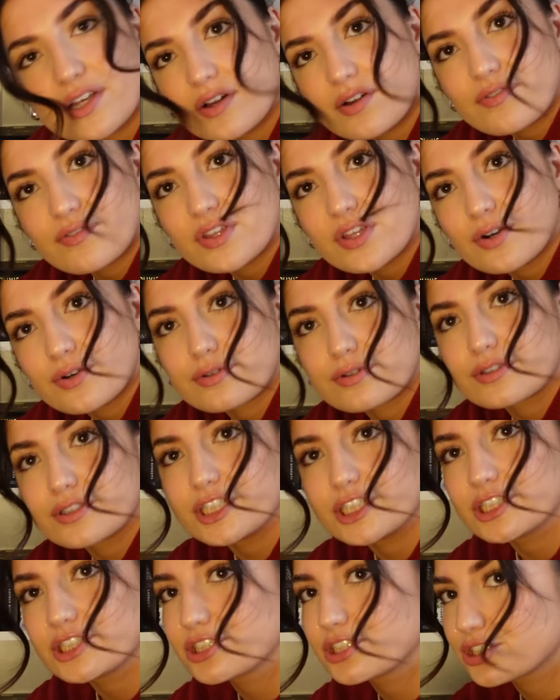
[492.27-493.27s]
of the
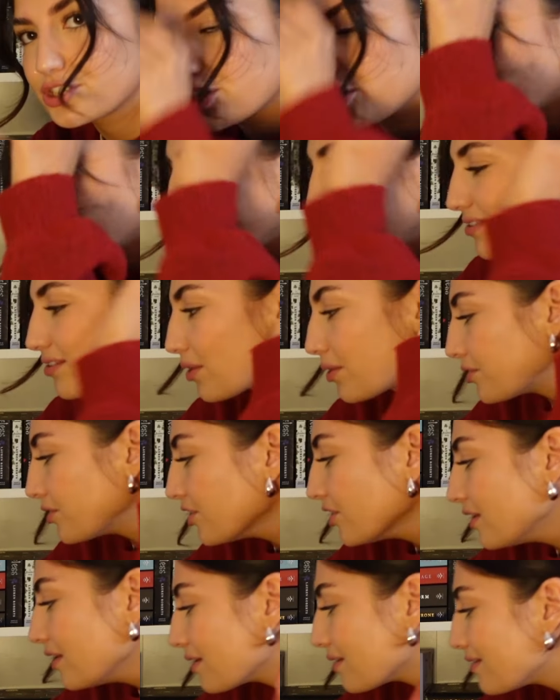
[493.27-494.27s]
Orange Tree. So
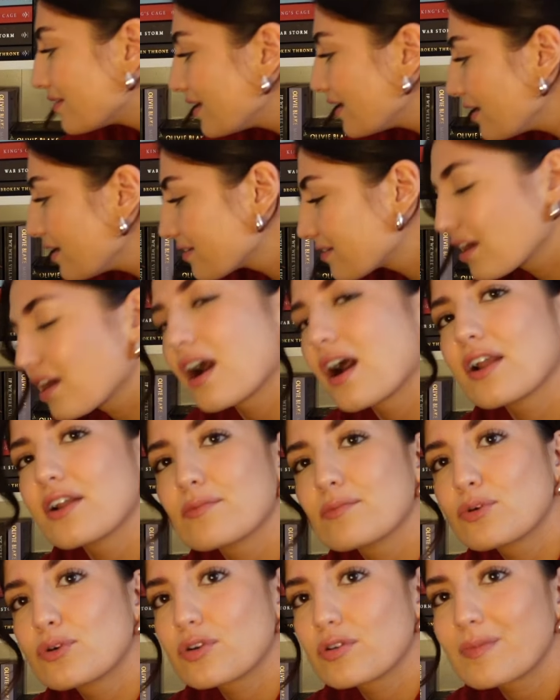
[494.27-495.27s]
these are kind
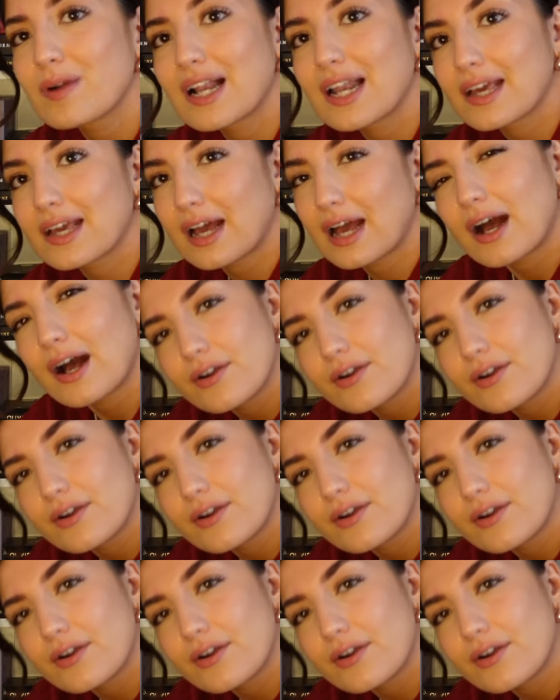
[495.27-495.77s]
of more of my like